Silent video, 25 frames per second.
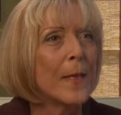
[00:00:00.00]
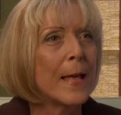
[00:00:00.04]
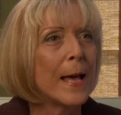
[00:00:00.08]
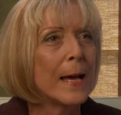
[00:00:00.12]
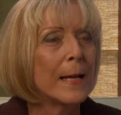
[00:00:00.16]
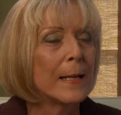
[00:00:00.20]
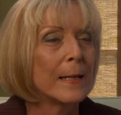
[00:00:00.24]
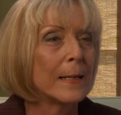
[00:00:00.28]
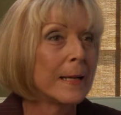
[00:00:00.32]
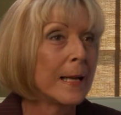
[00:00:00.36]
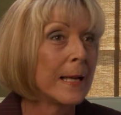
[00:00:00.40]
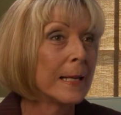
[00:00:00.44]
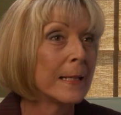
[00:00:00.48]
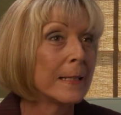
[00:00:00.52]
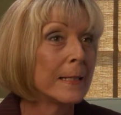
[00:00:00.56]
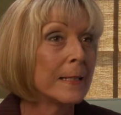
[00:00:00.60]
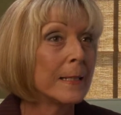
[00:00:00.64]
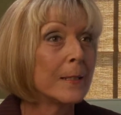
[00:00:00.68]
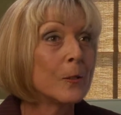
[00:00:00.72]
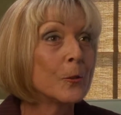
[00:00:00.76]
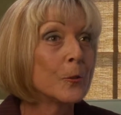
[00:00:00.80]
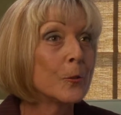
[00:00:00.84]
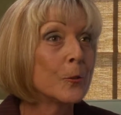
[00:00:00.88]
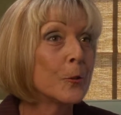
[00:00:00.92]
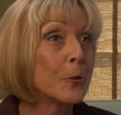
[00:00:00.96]
that? Like
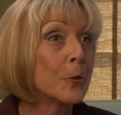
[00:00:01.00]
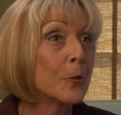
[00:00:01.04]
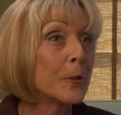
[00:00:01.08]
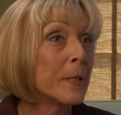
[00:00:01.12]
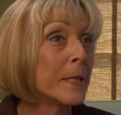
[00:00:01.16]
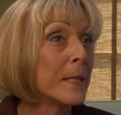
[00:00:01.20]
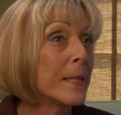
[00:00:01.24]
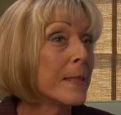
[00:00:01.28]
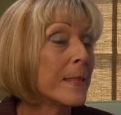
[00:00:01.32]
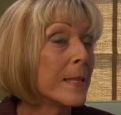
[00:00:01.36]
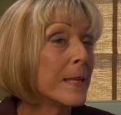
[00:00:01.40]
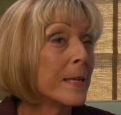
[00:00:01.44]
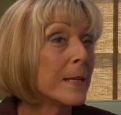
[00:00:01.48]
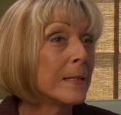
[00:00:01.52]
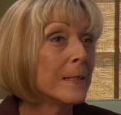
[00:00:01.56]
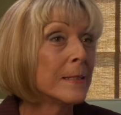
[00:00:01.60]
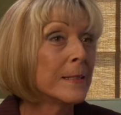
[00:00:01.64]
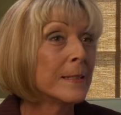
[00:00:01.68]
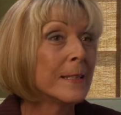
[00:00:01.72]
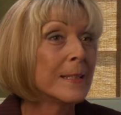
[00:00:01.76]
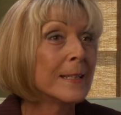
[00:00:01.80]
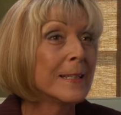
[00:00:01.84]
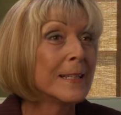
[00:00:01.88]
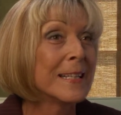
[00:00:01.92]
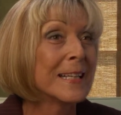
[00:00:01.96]
little turkey
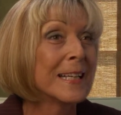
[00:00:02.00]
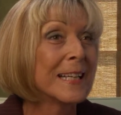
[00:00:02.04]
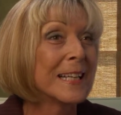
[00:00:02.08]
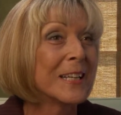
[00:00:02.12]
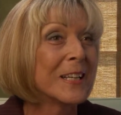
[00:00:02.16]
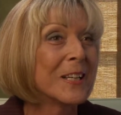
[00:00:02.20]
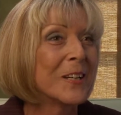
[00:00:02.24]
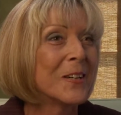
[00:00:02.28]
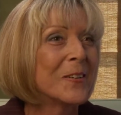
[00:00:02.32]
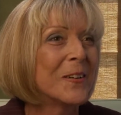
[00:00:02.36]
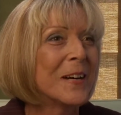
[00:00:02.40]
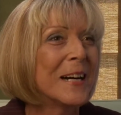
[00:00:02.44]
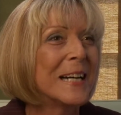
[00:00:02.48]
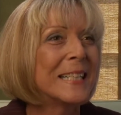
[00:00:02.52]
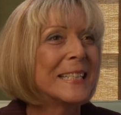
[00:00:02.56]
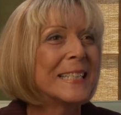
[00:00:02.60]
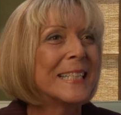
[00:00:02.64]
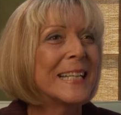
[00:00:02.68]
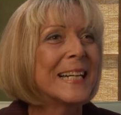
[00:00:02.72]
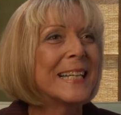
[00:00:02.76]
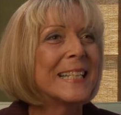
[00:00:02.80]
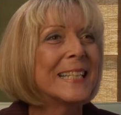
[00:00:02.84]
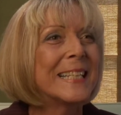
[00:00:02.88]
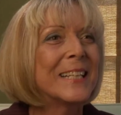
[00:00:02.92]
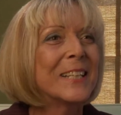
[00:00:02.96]
things that go on
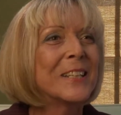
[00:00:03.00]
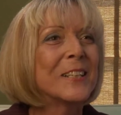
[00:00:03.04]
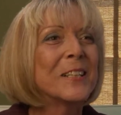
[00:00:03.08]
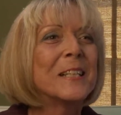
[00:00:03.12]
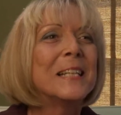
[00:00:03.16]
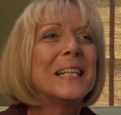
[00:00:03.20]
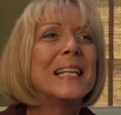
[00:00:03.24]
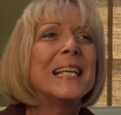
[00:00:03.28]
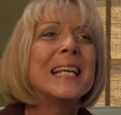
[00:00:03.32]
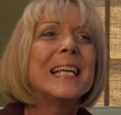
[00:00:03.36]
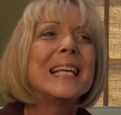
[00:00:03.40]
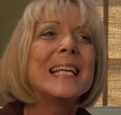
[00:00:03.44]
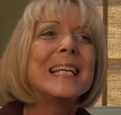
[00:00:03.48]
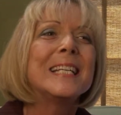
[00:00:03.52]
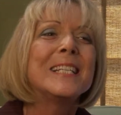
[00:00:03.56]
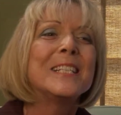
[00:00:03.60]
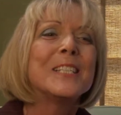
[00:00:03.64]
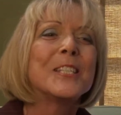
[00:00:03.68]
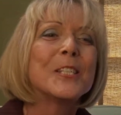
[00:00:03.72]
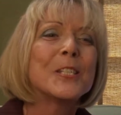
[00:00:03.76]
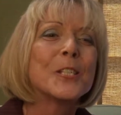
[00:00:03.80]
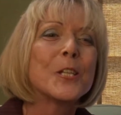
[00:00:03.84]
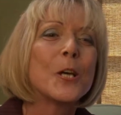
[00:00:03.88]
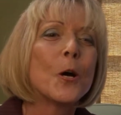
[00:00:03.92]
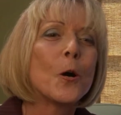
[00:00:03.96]
down there?
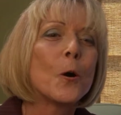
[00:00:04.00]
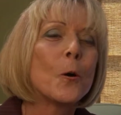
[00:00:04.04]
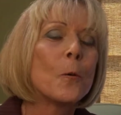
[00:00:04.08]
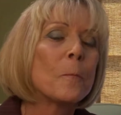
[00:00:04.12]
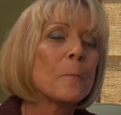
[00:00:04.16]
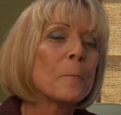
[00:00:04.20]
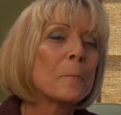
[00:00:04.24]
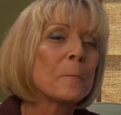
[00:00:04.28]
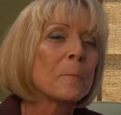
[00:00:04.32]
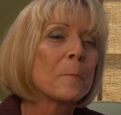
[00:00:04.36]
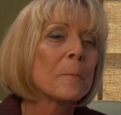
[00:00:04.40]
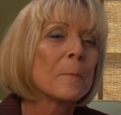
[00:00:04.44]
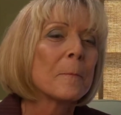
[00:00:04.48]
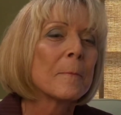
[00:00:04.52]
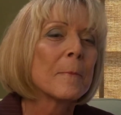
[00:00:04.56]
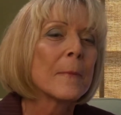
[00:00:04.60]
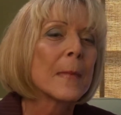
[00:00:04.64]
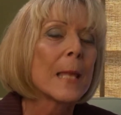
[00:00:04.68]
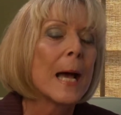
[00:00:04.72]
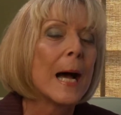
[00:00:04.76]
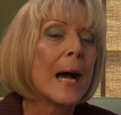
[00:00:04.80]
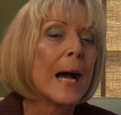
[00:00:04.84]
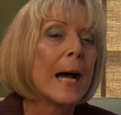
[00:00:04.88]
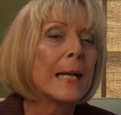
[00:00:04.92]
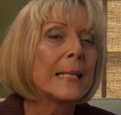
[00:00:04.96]
So
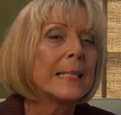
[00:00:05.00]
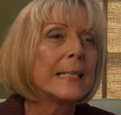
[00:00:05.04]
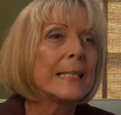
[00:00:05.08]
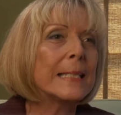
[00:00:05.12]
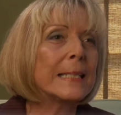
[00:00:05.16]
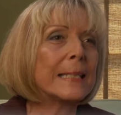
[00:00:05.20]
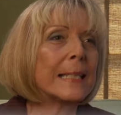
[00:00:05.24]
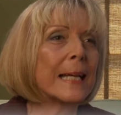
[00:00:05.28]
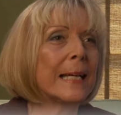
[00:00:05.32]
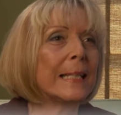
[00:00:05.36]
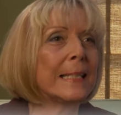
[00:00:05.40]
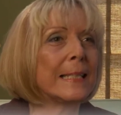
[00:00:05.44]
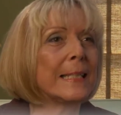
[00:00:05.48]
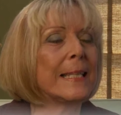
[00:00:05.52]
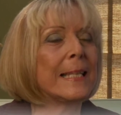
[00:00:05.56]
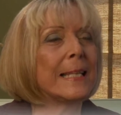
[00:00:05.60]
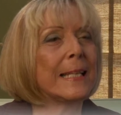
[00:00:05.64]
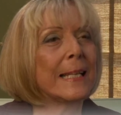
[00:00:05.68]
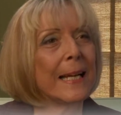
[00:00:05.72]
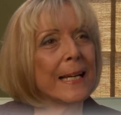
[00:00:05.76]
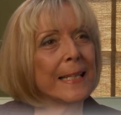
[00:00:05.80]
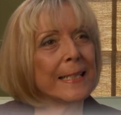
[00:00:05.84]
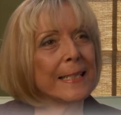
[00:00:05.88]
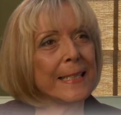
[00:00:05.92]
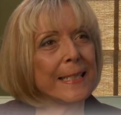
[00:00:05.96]
I decided
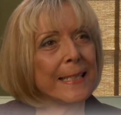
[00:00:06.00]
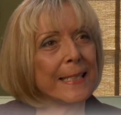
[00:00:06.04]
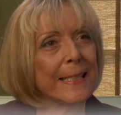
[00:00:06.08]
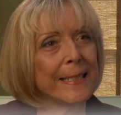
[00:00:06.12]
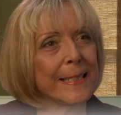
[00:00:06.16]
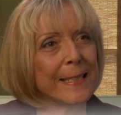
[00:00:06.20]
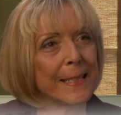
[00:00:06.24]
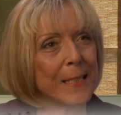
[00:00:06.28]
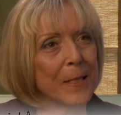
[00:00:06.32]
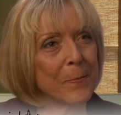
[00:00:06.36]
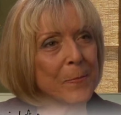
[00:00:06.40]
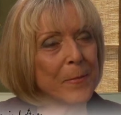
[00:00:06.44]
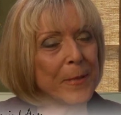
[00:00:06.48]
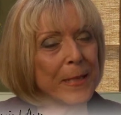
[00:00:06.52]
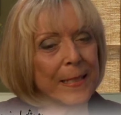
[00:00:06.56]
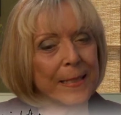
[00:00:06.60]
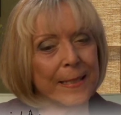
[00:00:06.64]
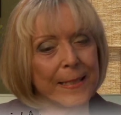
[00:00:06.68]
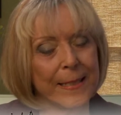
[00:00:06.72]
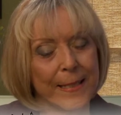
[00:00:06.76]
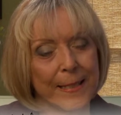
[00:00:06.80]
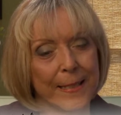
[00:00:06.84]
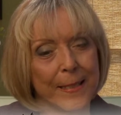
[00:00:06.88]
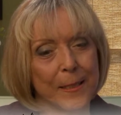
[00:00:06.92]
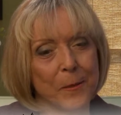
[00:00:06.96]
that I needed
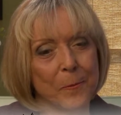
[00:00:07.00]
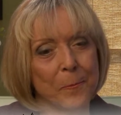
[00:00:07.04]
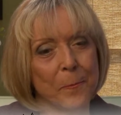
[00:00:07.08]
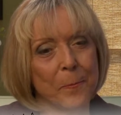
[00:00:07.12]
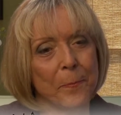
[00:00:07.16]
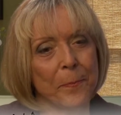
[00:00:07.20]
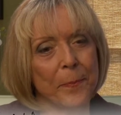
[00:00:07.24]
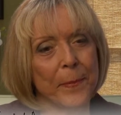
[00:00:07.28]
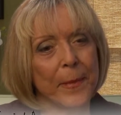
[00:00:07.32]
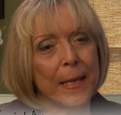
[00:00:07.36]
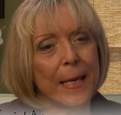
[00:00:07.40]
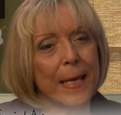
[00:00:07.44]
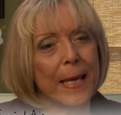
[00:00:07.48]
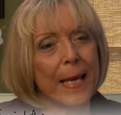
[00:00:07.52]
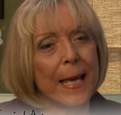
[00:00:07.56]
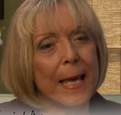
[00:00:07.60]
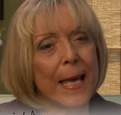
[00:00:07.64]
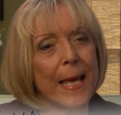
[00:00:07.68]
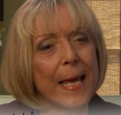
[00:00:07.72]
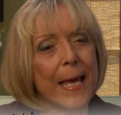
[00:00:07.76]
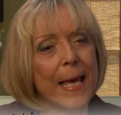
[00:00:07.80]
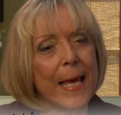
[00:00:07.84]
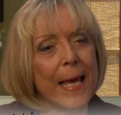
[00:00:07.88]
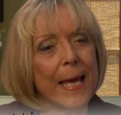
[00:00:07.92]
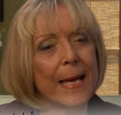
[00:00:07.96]
something done.
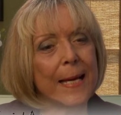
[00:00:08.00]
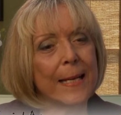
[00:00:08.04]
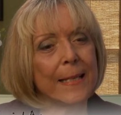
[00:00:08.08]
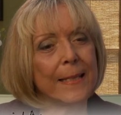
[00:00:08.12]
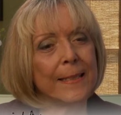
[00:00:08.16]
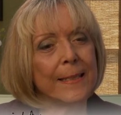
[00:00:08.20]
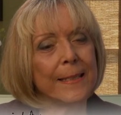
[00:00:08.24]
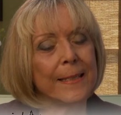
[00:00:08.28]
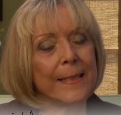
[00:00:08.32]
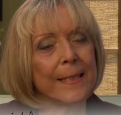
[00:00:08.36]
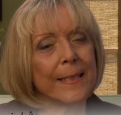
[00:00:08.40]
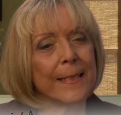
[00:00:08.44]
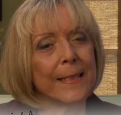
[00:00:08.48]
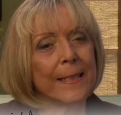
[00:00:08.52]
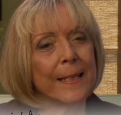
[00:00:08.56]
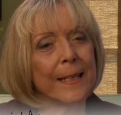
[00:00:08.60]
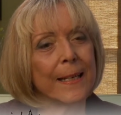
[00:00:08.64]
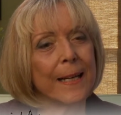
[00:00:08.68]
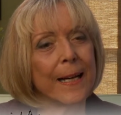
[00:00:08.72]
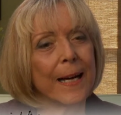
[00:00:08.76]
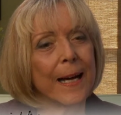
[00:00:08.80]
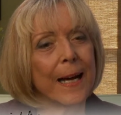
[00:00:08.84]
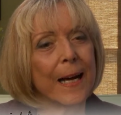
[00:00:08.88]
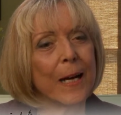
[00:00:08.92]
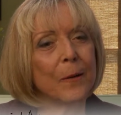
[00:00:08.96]
And
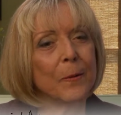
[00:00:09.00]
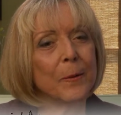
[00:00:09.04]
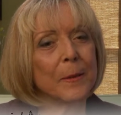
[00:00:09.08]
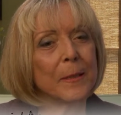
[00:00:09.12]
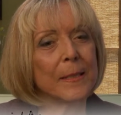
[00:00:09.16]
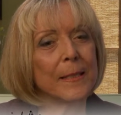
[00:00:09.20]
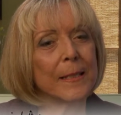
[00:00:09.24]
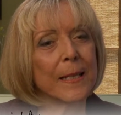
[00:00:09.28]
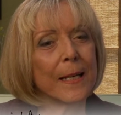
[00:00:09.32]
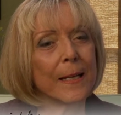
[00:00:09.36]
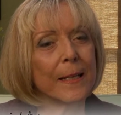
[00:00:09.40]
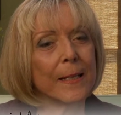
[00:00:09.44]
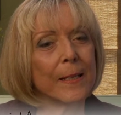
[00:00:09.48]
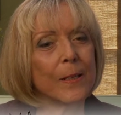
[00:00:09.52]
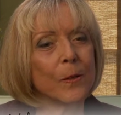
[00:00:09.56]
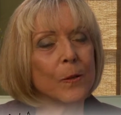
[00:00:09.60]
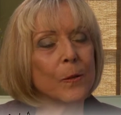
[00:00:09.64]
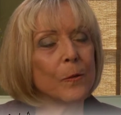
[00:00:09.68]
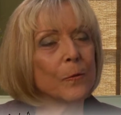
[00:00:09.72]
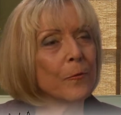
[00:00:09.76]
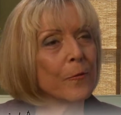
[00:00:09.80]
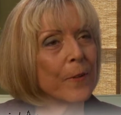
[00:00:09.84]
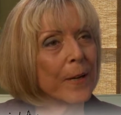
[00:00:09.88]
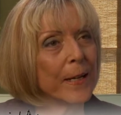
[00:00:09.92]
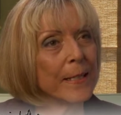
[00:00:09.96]
I was a
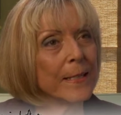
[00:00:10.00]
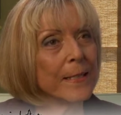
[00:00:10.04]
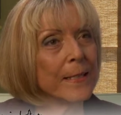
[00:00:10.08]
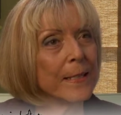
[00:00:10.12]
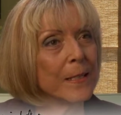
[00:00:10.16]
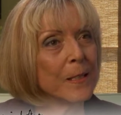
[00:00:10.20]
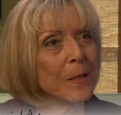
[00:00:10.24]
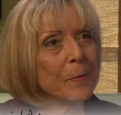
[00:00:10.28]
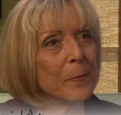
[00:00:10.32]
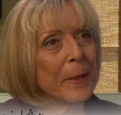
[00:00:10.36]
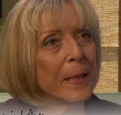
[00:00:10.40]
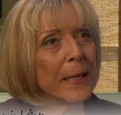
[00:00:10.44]
little frightened in the